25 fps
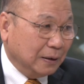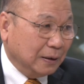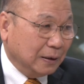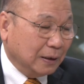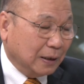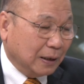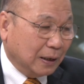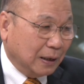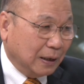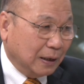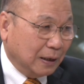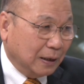
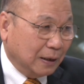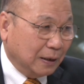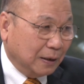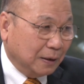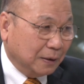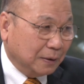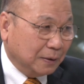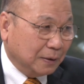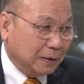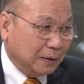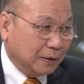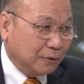
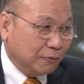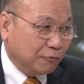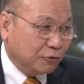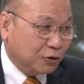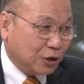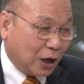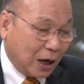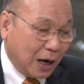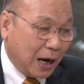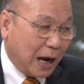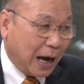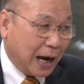the
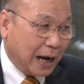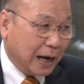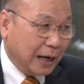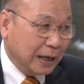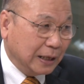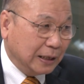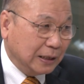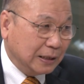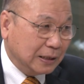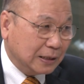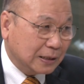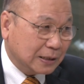
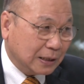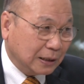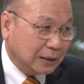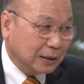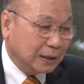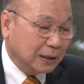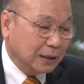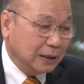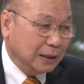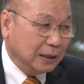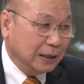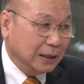Shanghai
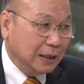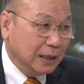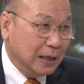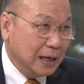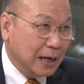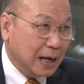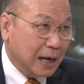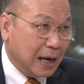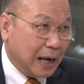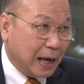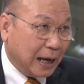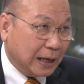certainly
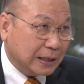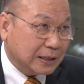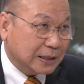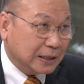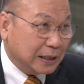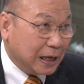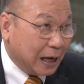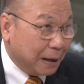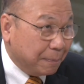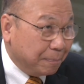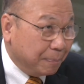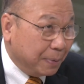has
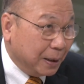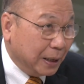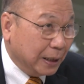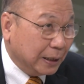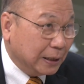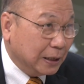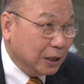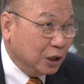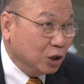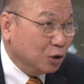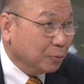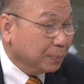the
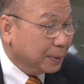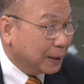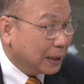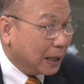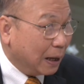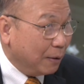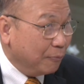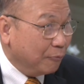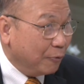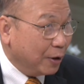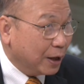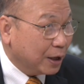ability to
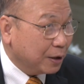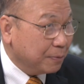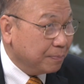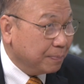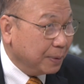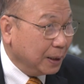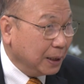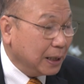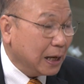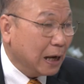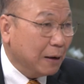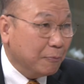become very
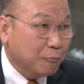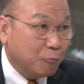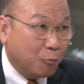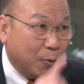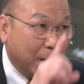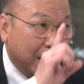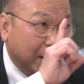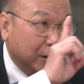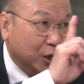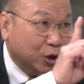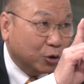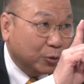big and
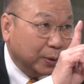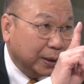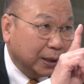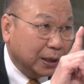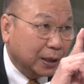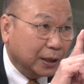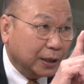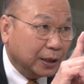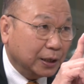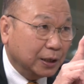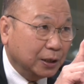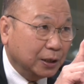very quickly.